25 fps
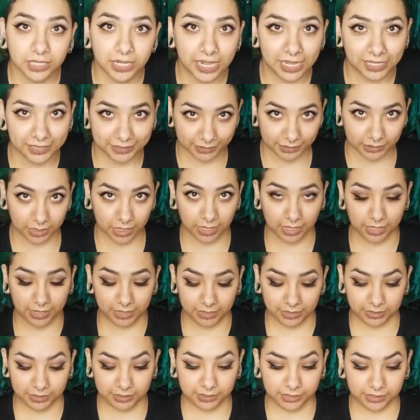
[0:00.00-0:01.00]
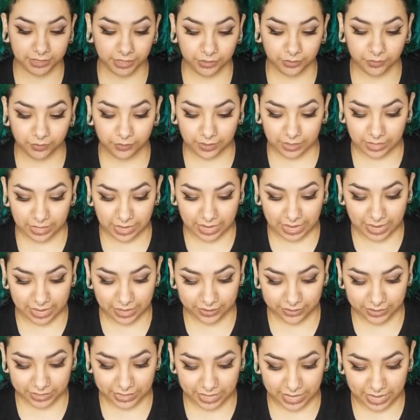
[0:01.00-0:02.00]
I saw it. So I
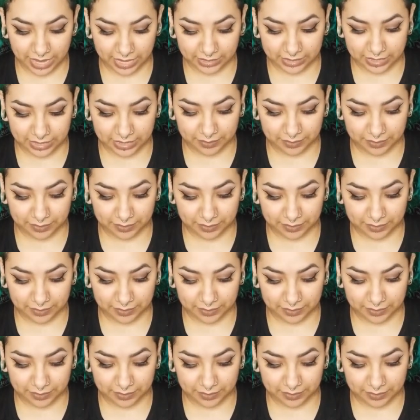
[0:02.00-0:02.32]
already had that